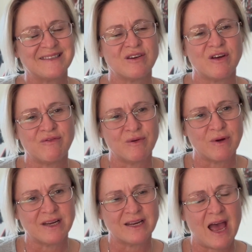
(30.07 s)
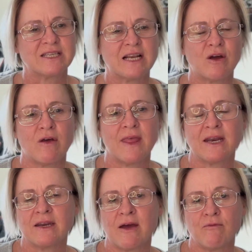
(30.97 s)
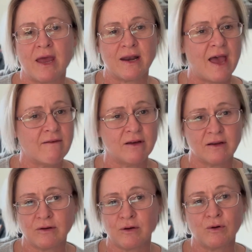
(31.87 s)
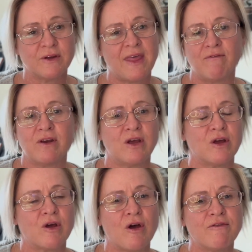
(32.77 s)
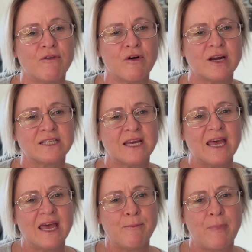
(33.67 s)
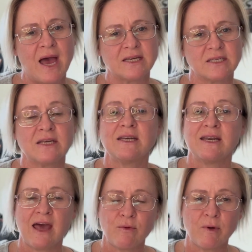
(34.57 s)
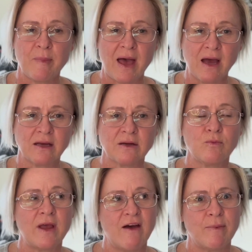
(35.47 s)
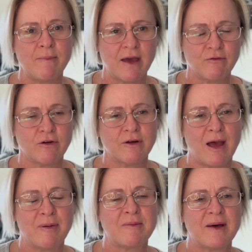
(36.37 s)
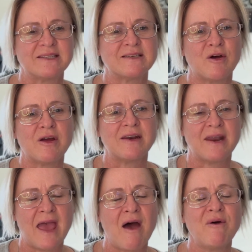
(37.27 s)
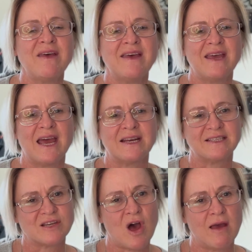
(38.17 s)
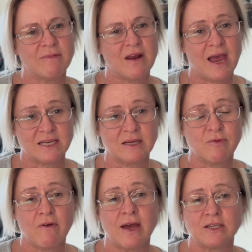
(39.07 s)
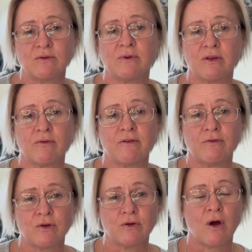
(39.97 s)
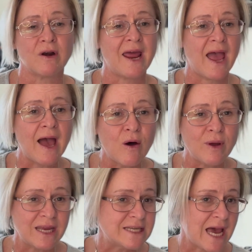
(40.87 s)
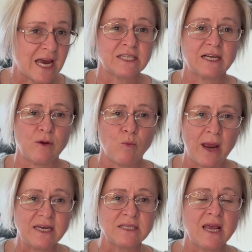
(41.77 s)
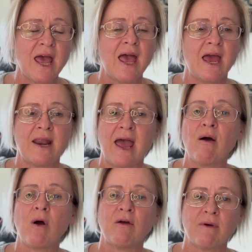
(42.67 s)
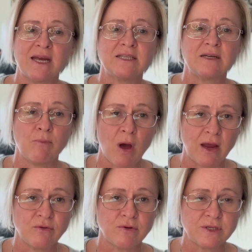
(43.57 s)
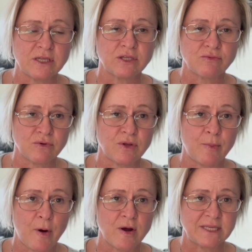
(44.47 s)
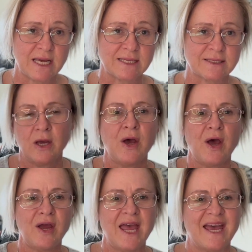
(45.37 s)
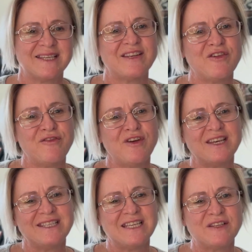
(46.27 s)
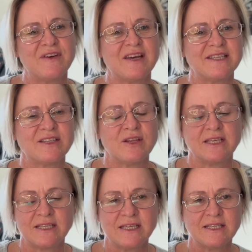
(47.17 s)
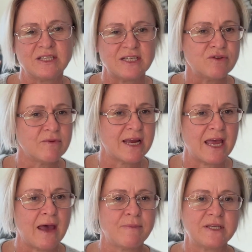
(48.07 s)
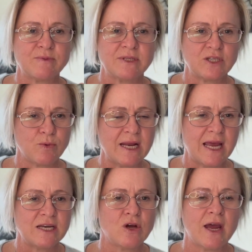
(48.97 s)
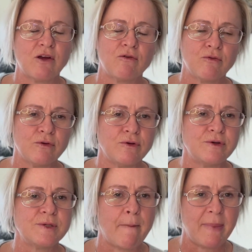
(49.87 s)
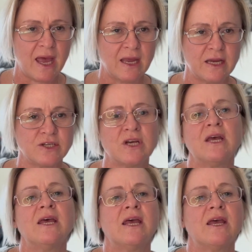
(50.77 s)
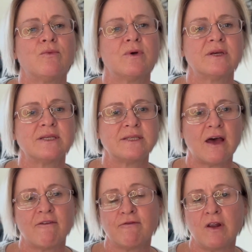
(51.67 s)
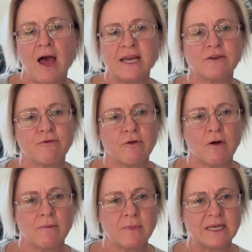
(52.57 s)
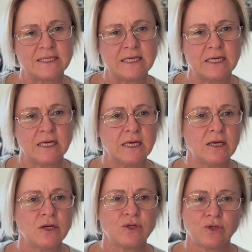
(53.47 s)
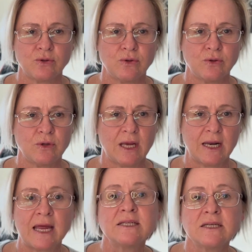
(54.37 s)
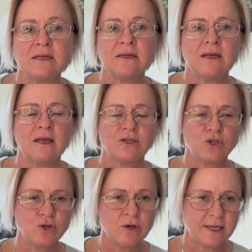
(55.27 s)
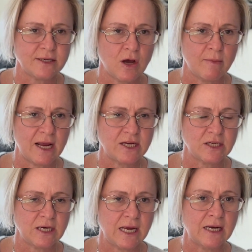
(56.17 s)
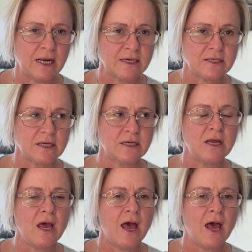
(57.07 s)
So if you want to just click on that and have a look at that video, go for it. But now that we're back, we have been back for a couple of months now, and it's time that I actually provide you with a review on how it actually went and how I rated my cruises through the process. Okay, so first things first. So this is just a recap. This was a 28 night cruise package. It was a flight from Sydney to London, two nights accommodation in London,